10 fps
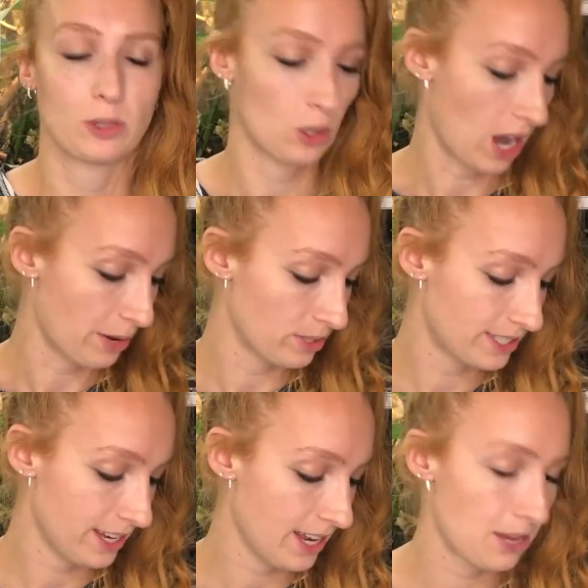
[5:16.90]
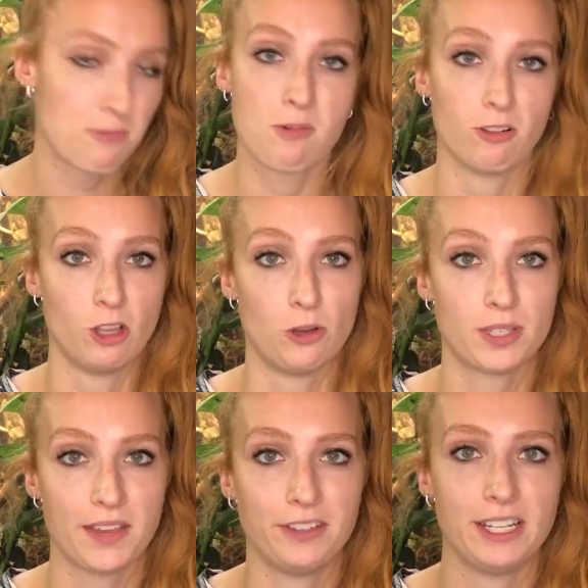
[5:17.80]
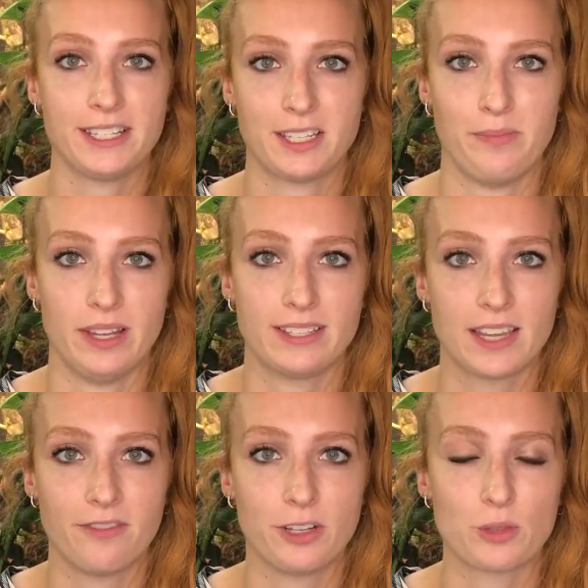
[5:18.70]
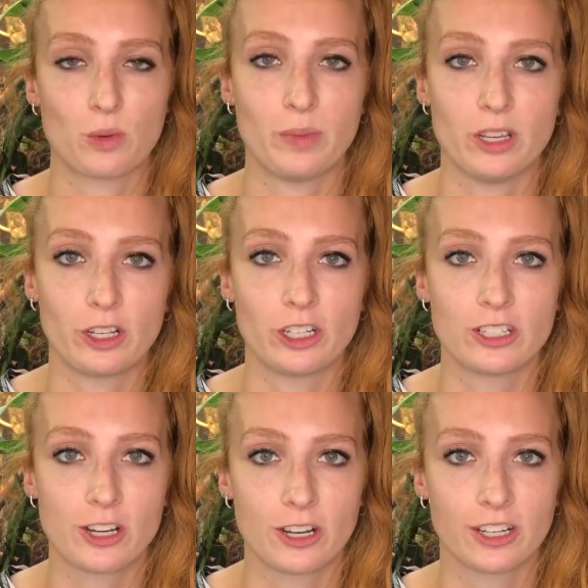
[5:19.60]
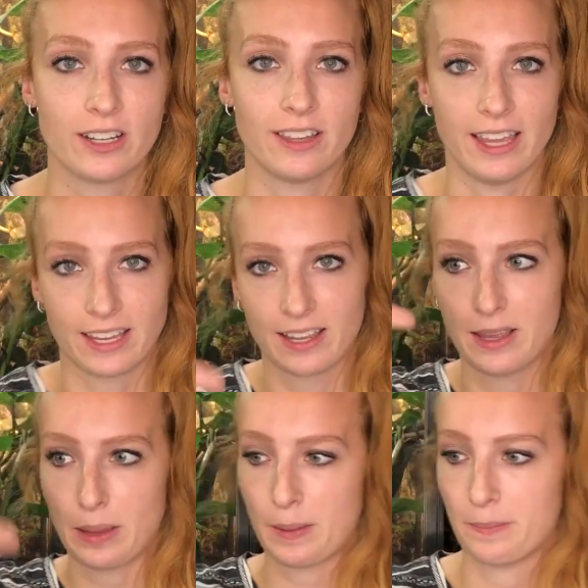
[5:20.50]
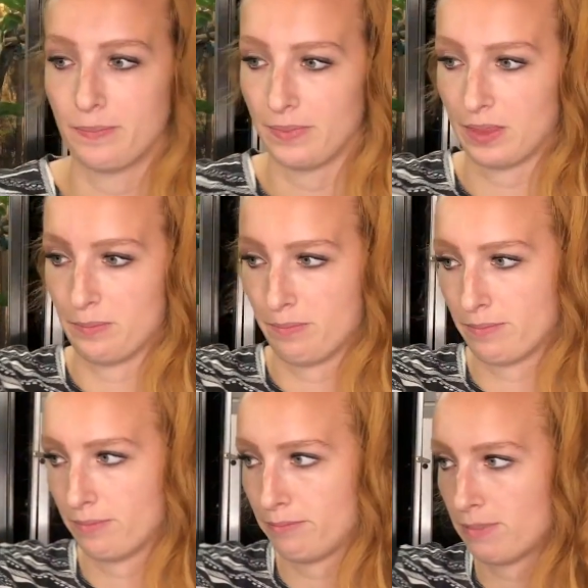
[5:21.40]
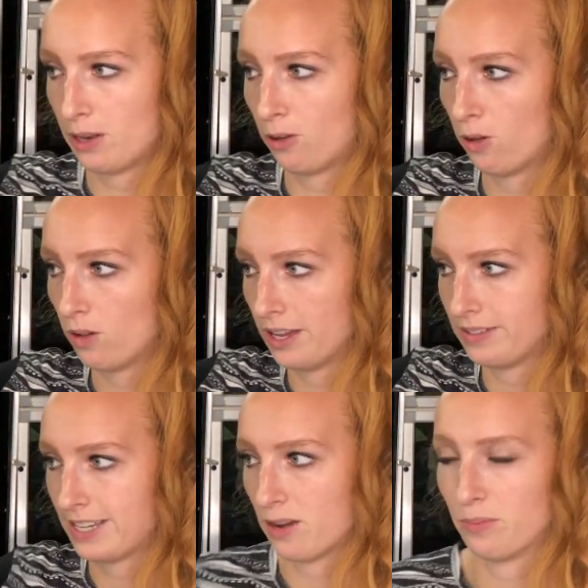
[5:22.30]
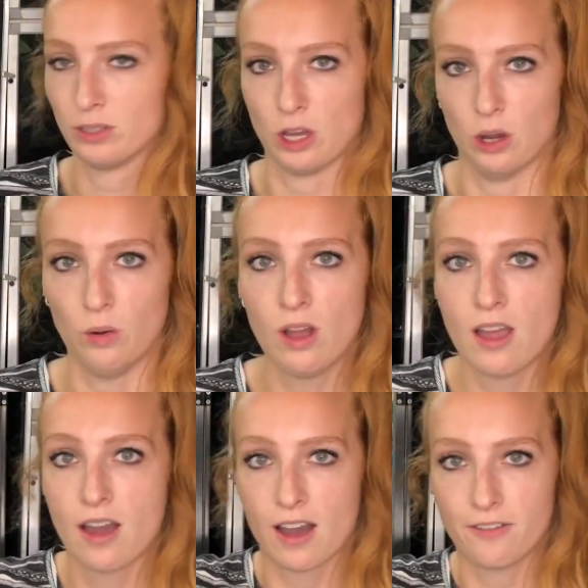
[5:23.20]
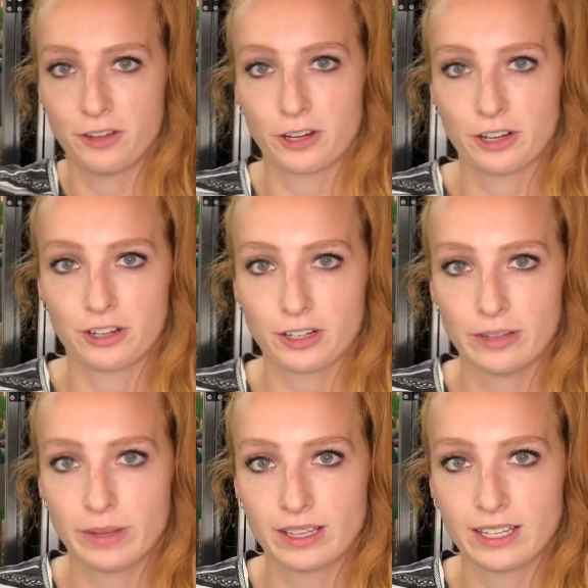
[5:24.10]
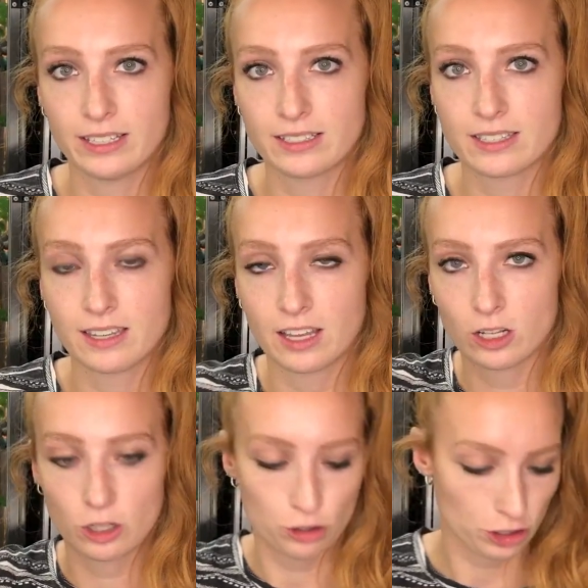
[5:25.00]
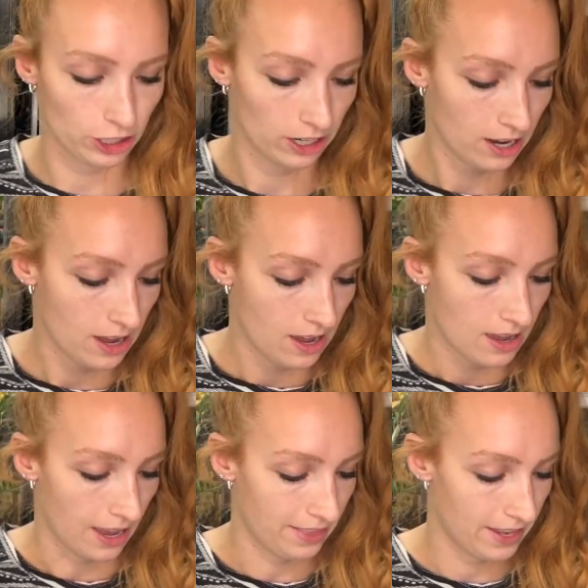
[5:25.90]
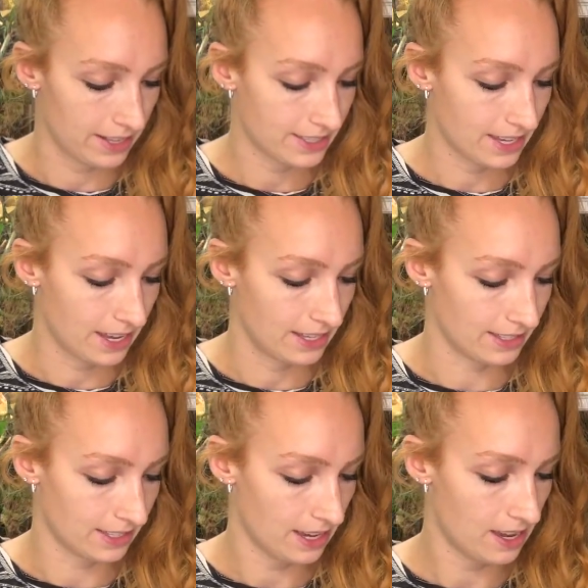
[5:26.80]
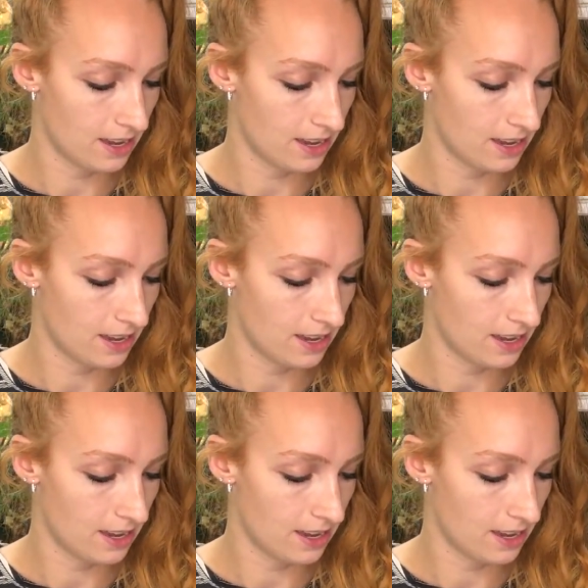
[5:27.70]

So I would say low 70s to mid 70s would be a good target, like the middle and down below of your chameleon's enclosure. And then it says